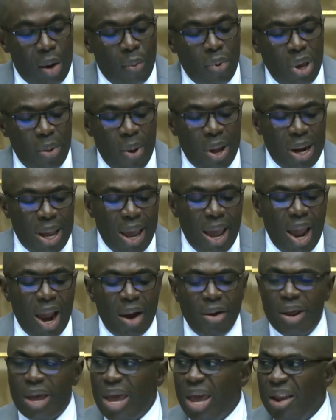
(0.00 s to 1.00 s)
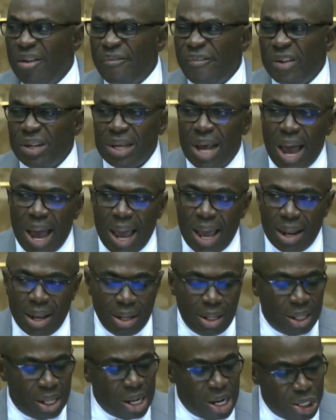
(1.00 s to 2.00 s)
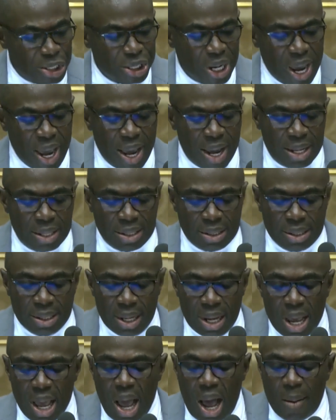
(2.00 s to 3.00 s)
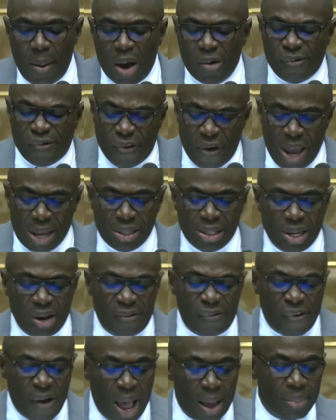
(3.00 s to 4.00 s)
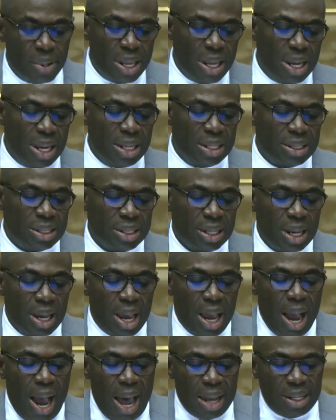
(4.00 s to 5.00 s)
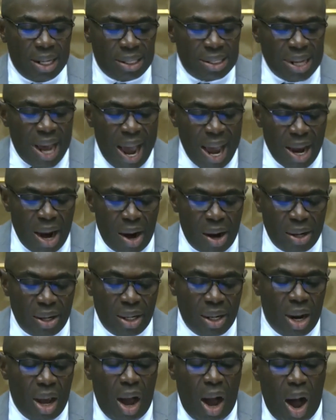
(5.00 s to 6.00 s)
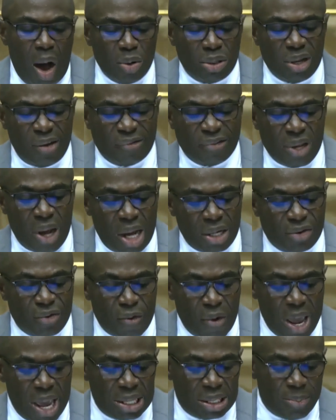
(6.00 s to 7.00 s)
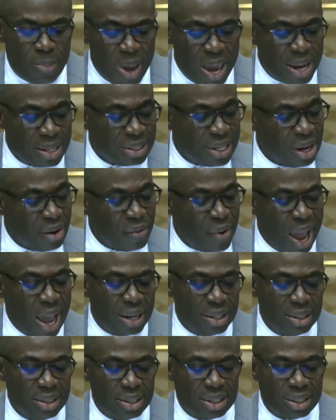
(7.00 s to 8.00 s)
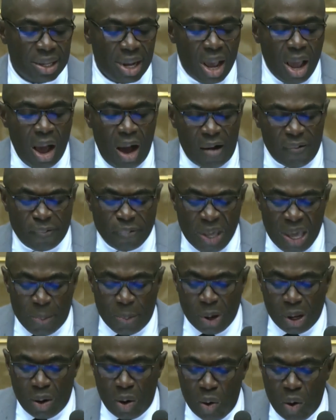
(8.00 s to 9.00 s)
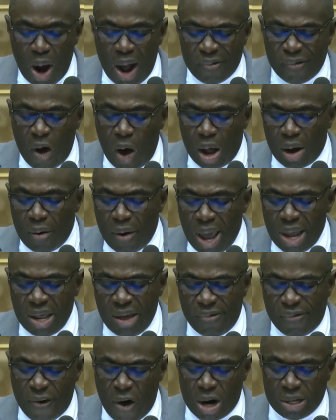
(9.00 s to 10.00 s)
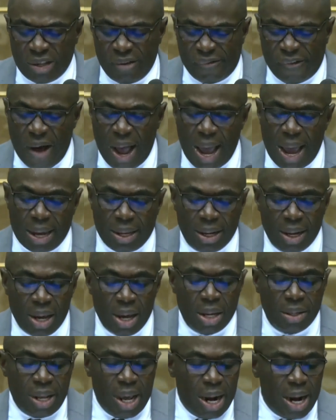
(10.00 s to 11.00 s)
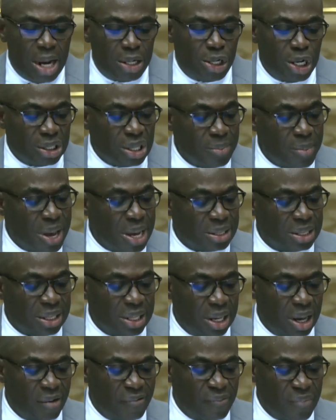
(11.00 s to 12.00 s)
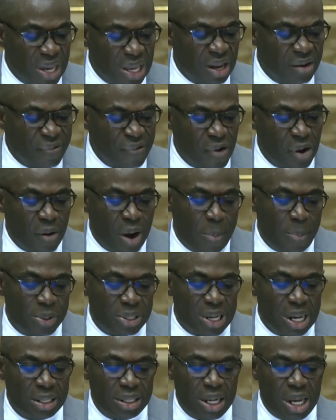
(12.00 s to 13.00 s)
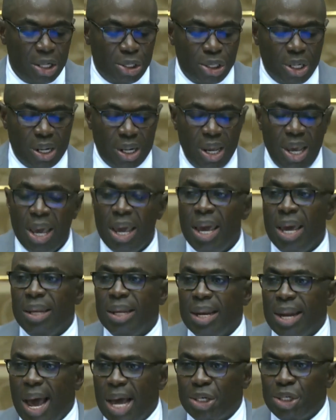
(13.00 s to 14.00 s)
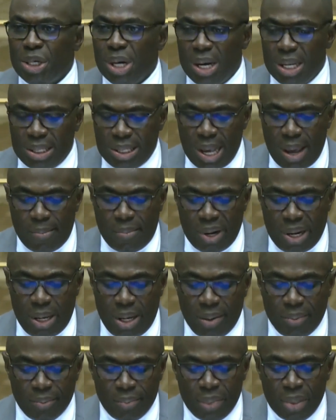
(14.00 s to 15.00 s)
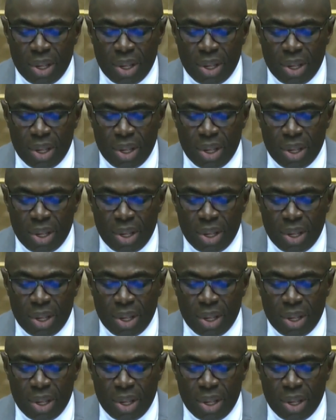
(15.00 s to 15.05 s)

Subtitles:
We will hear the infantile cliches about friends and families and the tired, out-of-touch race-baiting rants of people who have already fortified their legitimacy of meaningful representation in the National Assembly.